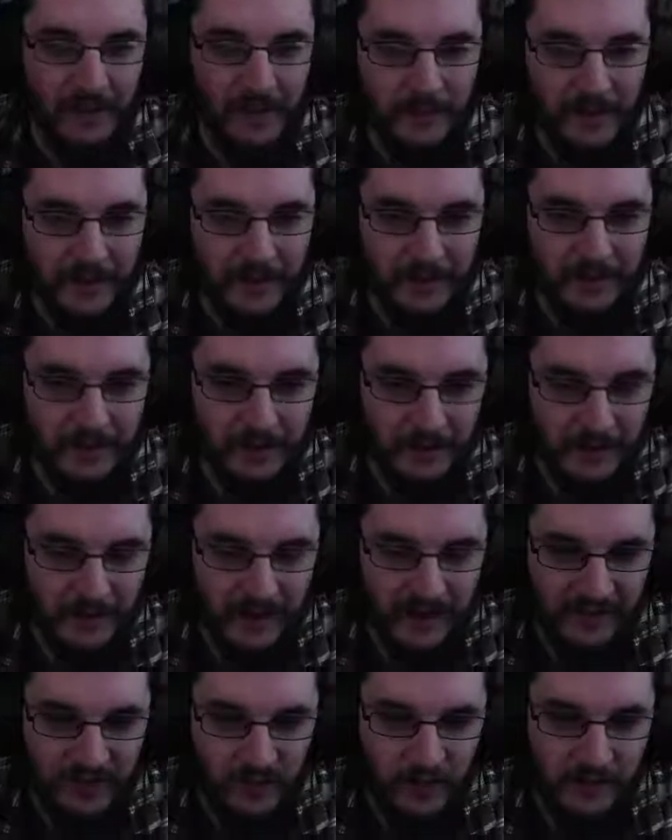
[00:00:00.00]
Players can earn
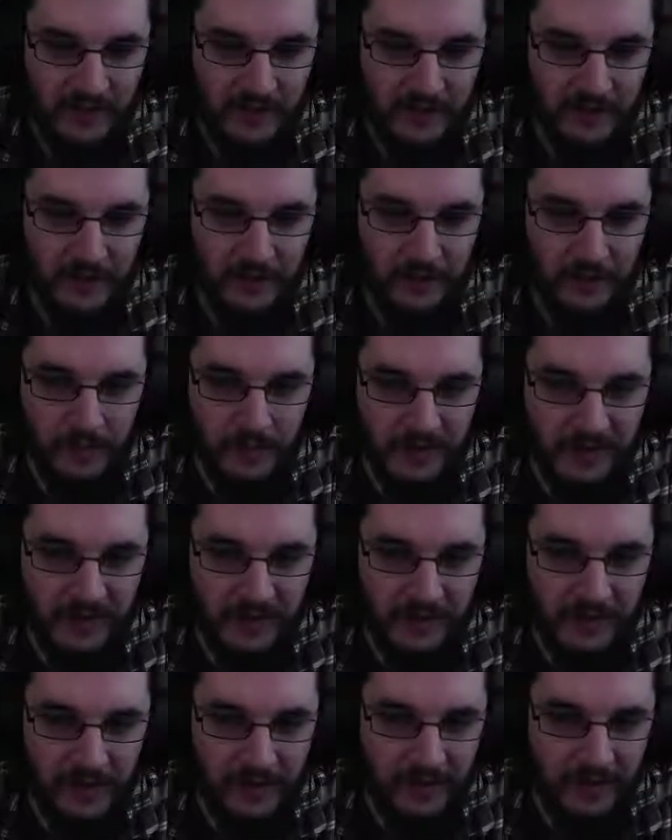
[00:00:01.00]
crafting materials from
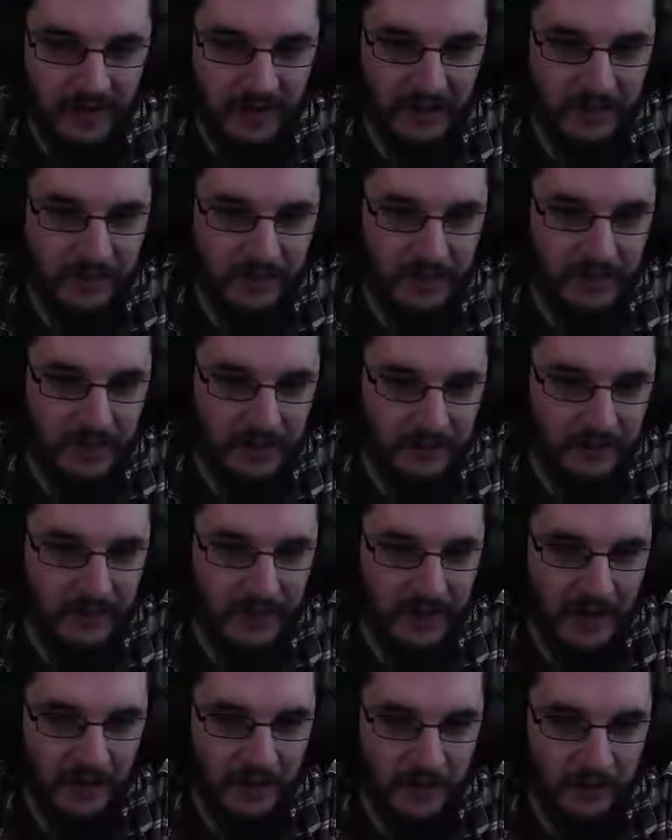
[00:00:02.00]
missions via pickups. Yep,
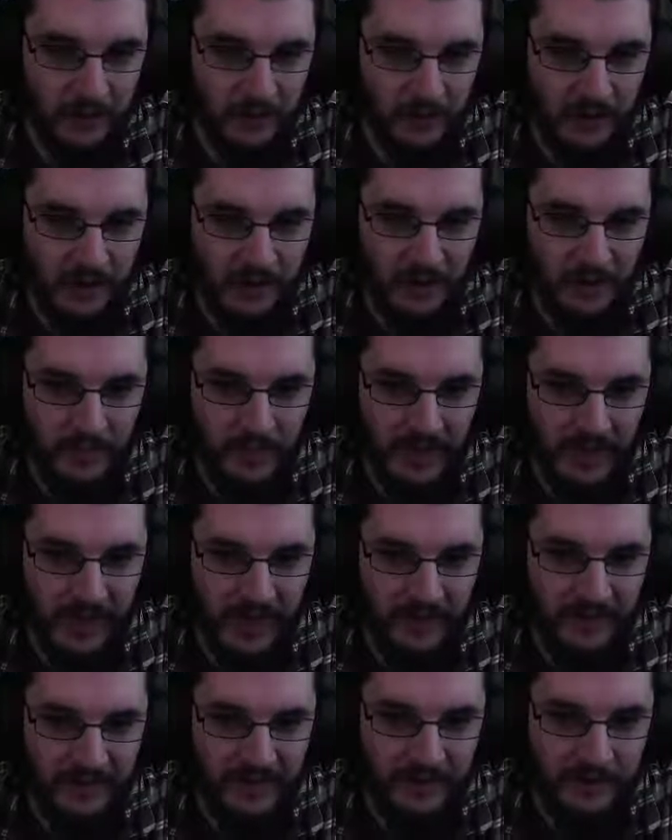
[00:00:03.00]
Hadron's workshop
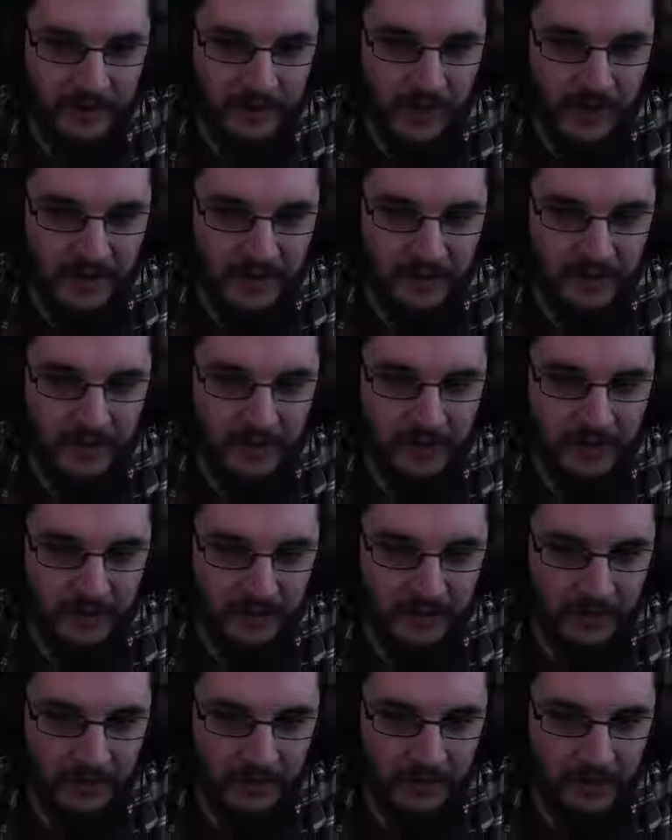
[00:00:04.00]
as an interaction point is
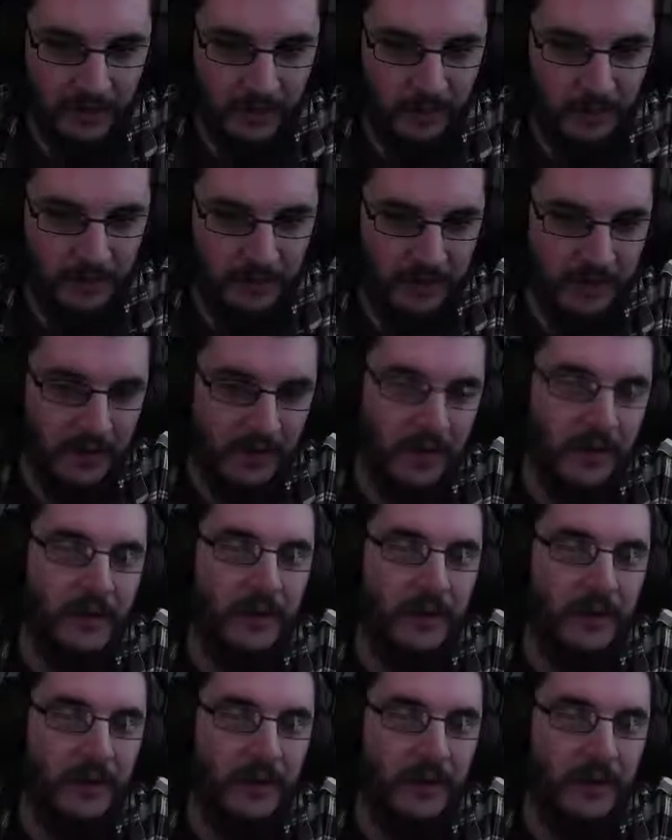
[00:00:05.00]
also available.